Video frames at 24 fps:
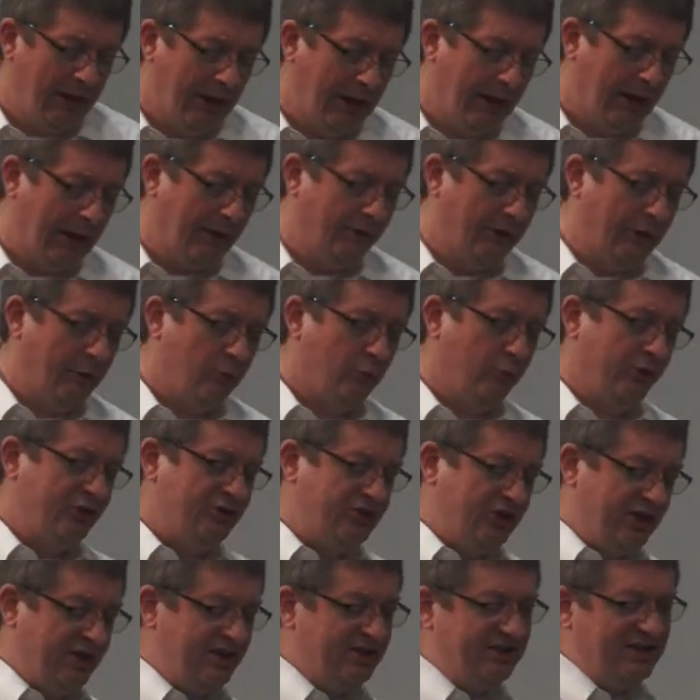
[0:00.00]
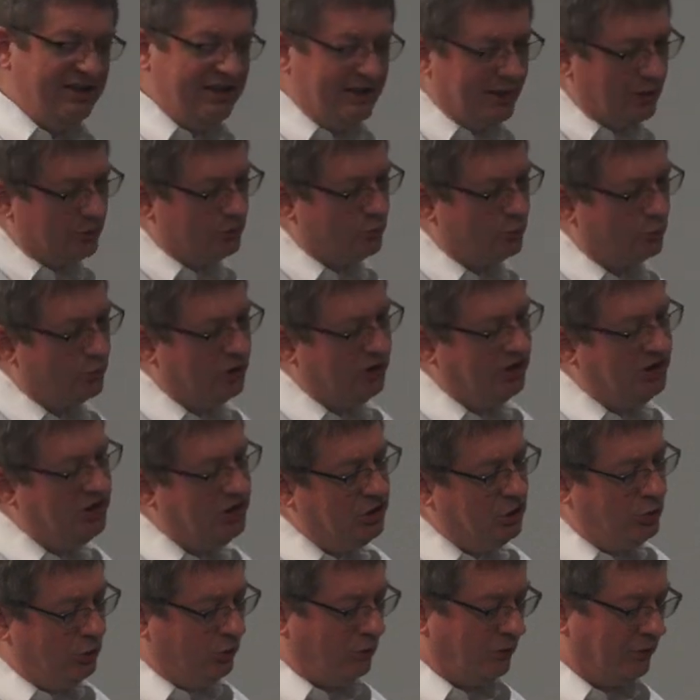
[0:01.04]
Uh, the rigidity that's really
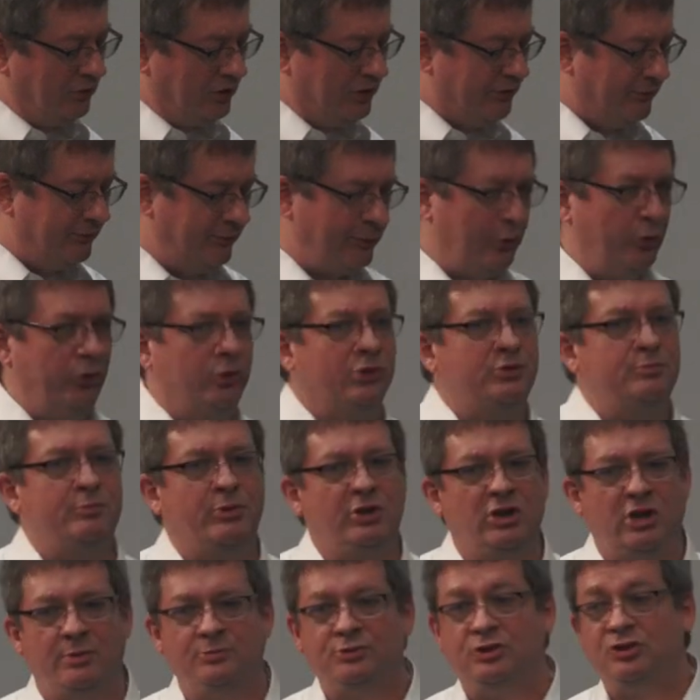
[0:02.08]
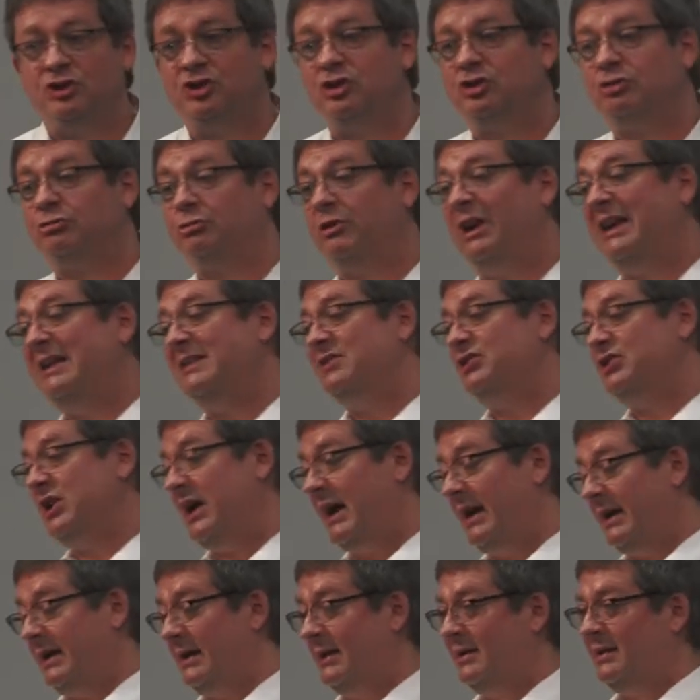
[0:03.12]
useful at first becomes a
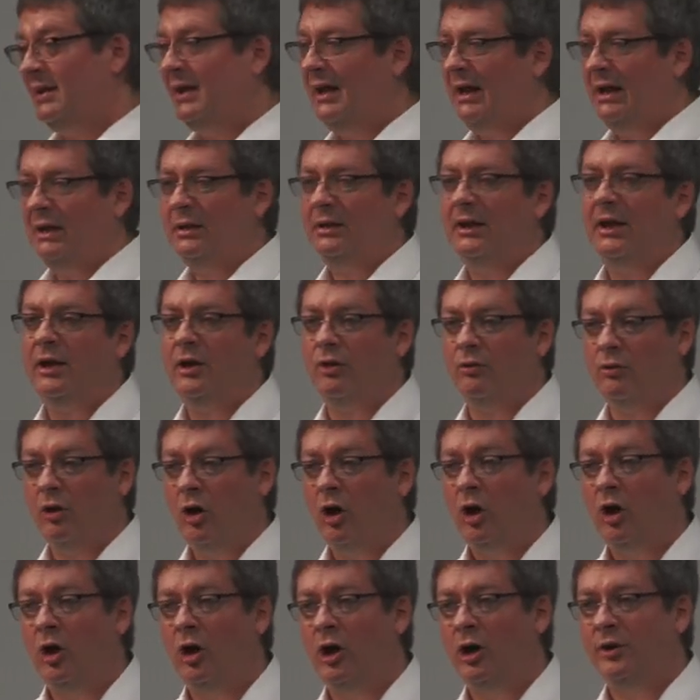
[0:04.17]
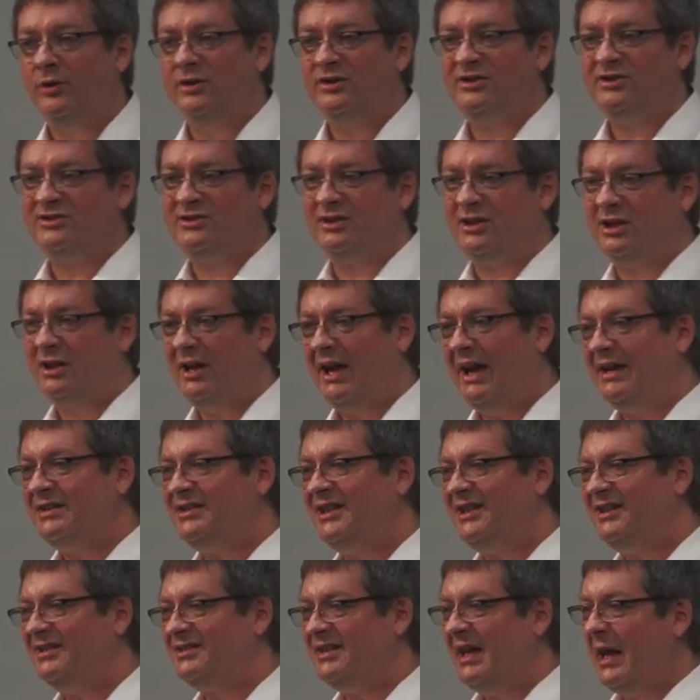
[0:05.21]
straitjacket later on. This is a
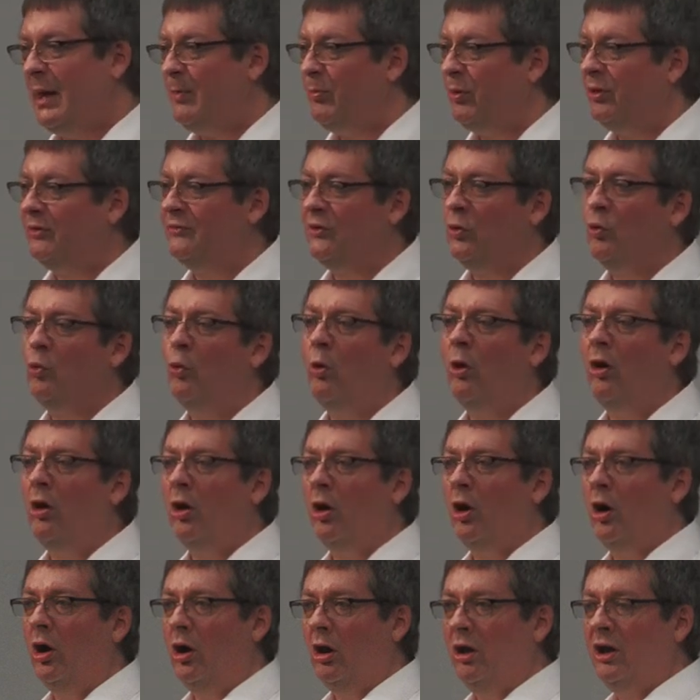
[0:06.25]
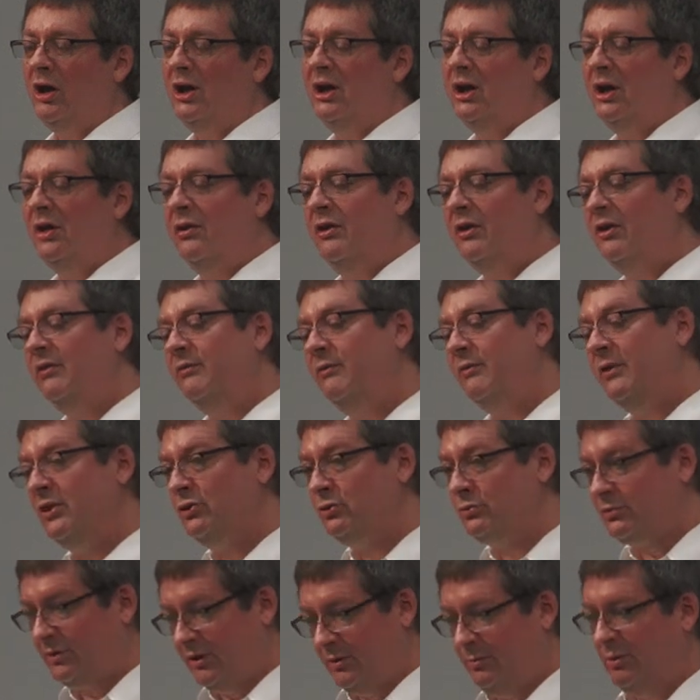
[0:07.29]
classic example of a wall that
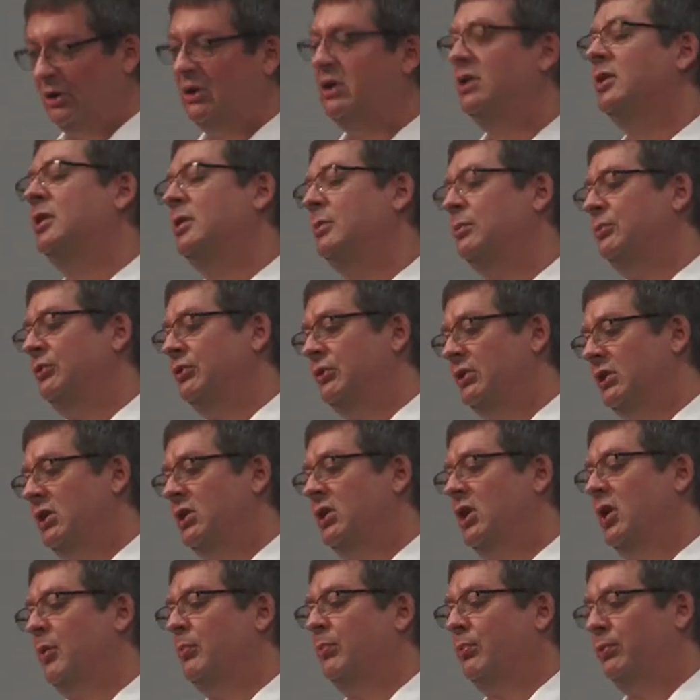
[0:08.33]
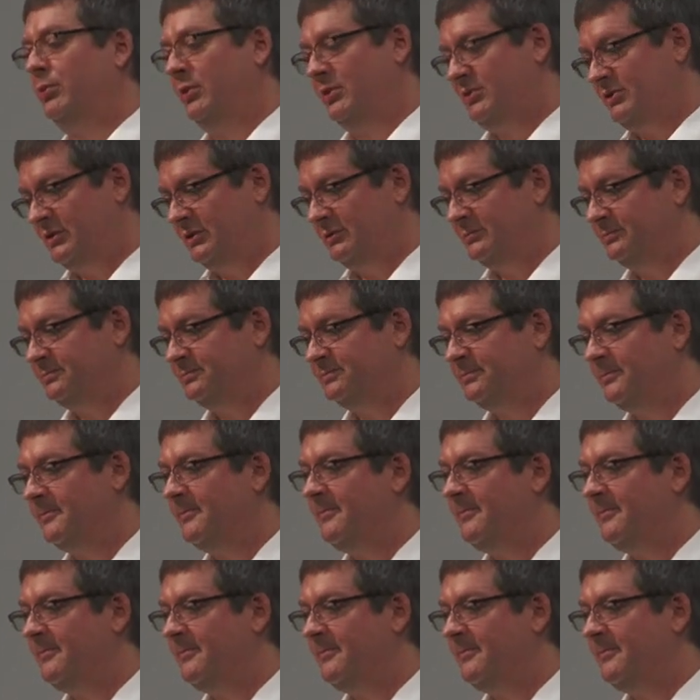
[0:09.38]
eventually becomes a prison.